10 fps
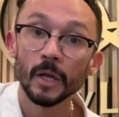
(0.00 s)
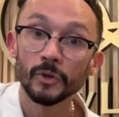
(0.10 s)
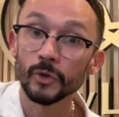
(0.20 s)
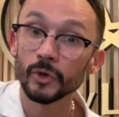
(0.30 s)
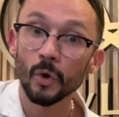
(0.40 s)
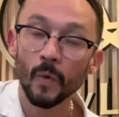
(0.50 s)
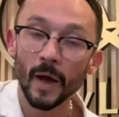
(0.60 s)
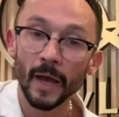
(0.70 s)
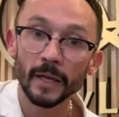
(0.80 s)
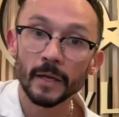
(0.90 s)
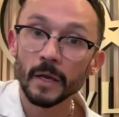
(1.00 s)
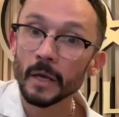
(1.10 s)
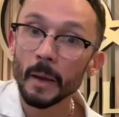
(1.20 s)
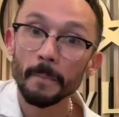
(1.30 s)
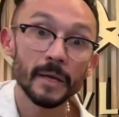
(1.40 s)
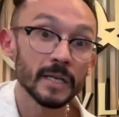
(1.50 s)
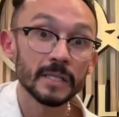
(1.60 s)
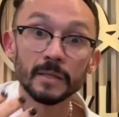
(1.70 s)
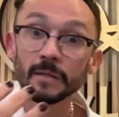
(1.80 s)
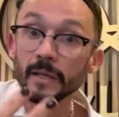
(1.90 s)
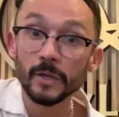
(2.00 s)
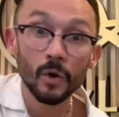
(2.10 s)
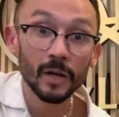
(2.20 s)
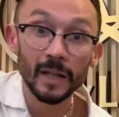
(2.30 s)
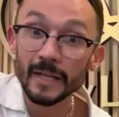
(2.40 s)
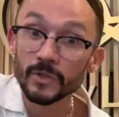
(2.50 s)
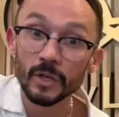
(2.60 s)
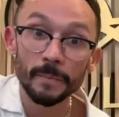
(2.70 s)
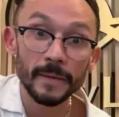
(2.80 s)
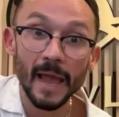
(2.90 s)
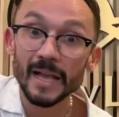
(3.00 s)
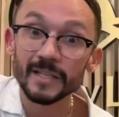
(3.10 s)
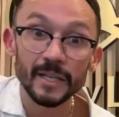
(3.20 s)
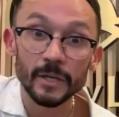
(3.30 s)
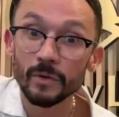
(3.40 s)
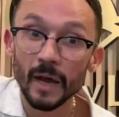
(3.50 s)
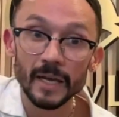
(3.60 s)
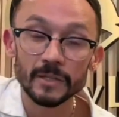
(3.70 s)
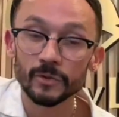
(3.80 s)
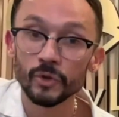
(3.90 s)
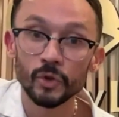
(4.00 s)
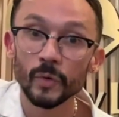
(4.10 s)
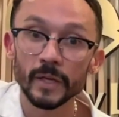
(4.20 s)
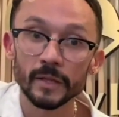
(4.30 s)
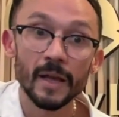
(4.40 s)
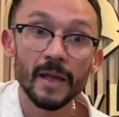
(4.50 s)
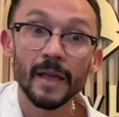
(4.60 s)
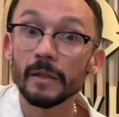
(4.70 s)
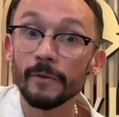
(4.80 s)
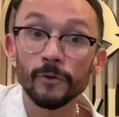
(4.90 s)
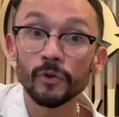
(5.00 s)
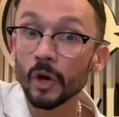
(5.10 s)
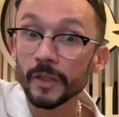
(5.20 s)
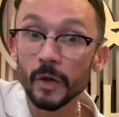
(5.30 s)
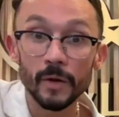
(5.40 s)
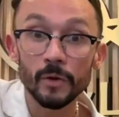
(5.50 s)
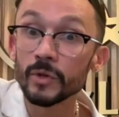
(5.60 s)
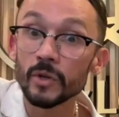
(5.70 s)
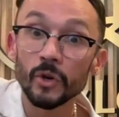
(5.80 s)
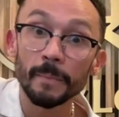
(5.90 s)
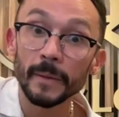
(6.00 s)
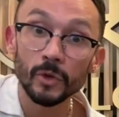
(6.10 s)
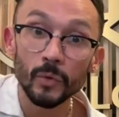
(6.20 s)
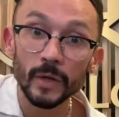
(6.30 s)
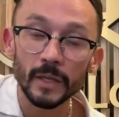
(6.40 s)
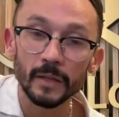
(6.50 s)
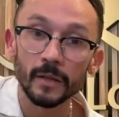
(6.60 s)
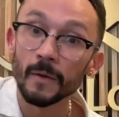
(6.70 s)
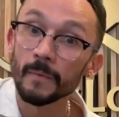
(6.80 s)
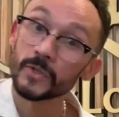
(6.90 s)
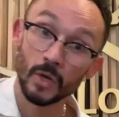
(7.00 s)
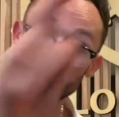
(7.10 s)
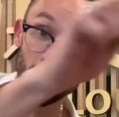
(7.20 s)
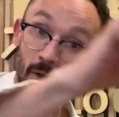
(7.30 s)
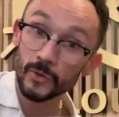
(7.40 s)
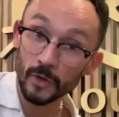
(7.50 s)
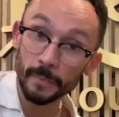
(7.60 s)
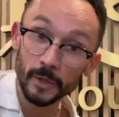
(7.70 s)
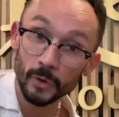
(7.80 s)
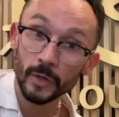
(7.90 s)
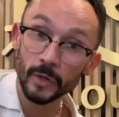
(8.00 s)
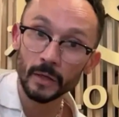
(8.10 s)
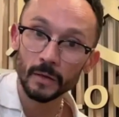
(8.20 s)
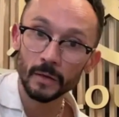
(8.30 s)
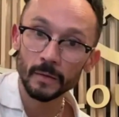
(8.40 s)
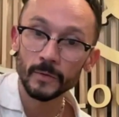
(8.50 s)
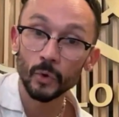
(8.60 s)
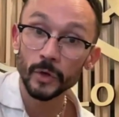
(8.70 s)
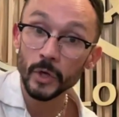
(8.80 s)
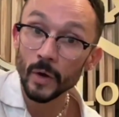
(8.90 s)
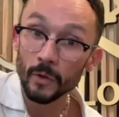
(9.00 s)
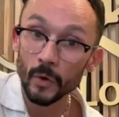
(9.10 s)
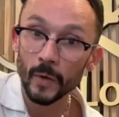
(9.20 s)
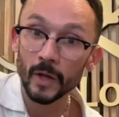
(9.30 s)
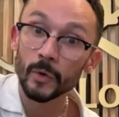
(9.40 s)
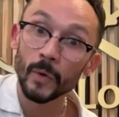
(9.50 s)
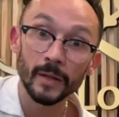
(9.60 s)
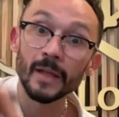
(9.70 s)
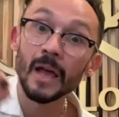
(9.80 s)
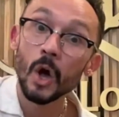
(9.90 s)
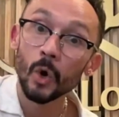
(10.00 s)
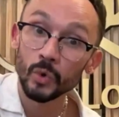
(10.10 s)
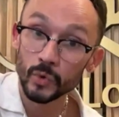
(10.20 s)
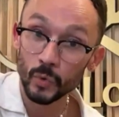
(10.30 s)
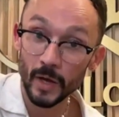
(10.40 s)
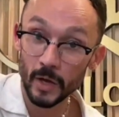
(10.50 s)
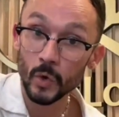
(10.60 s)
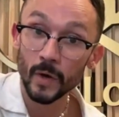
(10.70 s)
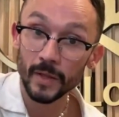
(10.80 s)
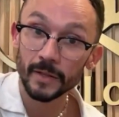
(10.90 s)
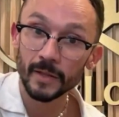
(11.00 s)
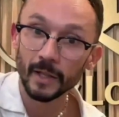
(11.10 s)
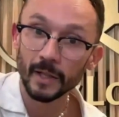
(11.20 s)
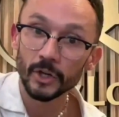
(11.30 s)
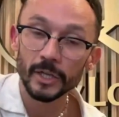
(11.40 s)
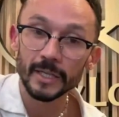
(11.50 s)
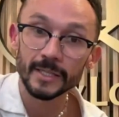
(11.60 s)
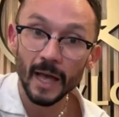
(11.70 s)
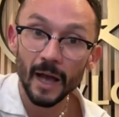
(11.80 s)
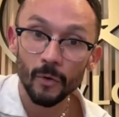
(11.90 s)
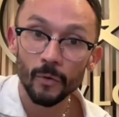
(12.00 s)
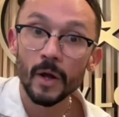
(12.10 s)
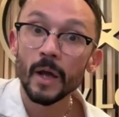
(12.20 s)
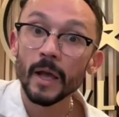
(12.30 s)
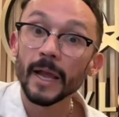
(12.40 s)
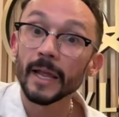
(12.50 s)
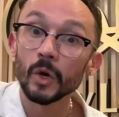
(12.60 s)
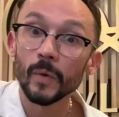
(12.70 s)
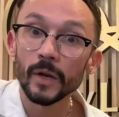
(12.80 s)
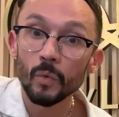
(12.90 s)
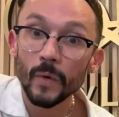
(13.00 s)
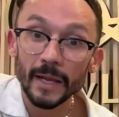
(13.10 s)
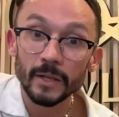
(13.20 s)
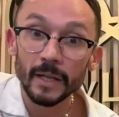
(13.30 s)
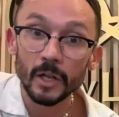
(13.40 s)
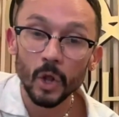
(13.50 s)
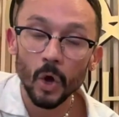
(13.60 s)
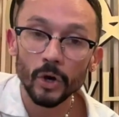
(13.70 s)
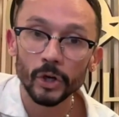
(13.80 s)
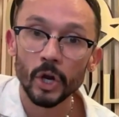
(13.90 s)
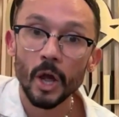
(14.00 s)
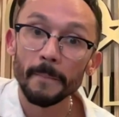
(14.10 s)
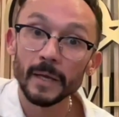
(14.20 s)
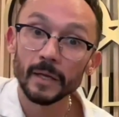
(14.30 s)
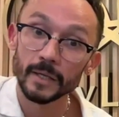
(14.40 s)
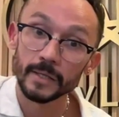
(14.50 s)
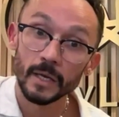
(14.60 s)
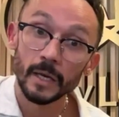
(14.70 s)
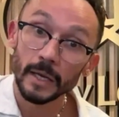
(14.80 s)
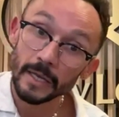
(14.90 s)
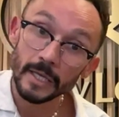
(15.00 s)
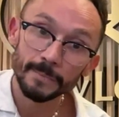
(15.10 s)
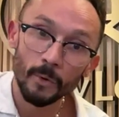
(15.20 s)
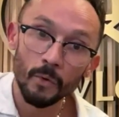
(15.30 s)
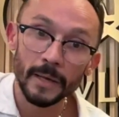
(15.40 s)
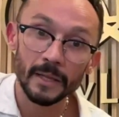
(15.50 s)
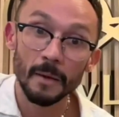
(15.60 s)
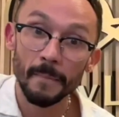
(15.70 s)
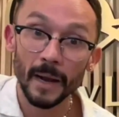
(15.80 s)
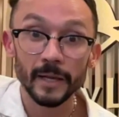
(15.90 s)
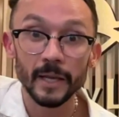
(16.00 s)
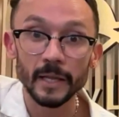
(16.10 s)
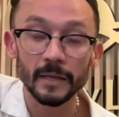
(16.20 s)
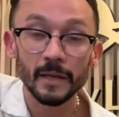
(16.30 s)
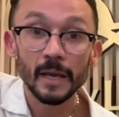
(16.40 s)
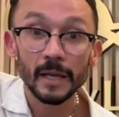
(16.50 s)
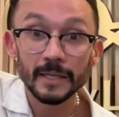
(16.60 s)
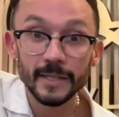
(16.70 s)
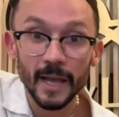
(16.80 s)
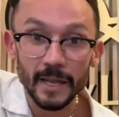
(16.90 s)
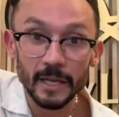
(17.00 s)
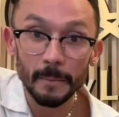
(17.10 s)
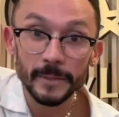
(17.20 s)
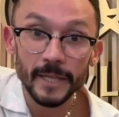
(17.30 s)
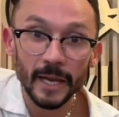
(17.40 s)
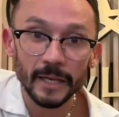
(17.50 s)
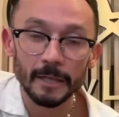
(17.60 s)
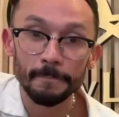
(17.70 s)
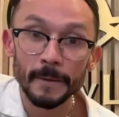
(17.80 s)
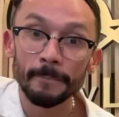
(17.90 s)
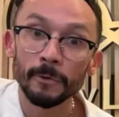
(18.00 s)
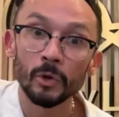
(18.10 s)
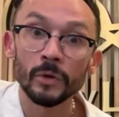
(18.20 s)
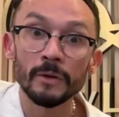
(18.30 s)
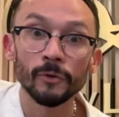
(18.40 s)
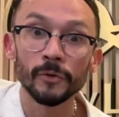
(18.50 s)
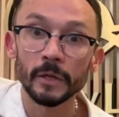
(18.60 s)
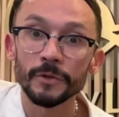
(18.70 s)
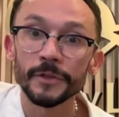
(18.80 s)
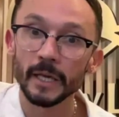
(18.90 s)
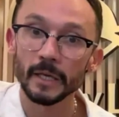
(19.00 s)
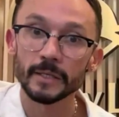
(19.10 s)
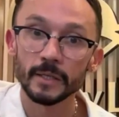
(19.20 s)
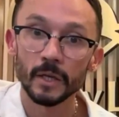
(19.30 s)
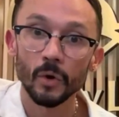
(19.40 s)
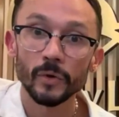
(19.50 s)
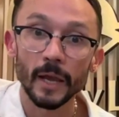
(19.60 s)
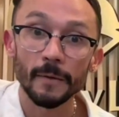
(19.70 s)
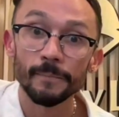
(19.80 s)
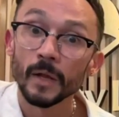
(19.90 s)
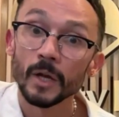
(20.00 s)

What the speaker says: Do you know why? Because your client's gonna be asking you guys to do it. And if you're not the one who's gonna be doing it, someone else gonna be doing. So you are the only one who wanna learn this now and don't wanna wait any longer because it is booming. The marketing is getting updated. People are looking for new things, okay?